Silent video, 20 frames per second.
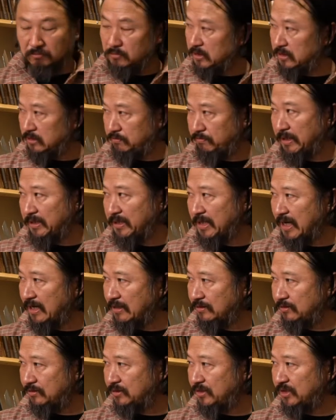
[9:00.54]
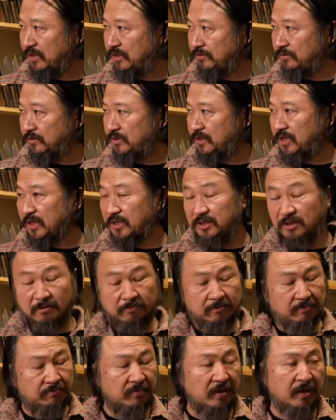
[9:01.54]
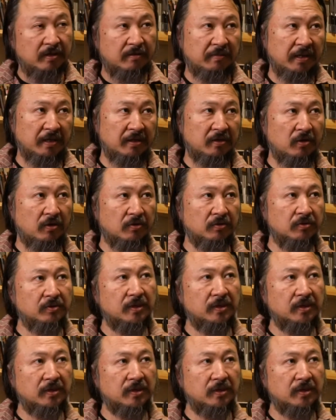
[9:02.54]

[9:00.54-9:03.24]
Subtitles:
it's very hard steel, stay sharp, very long.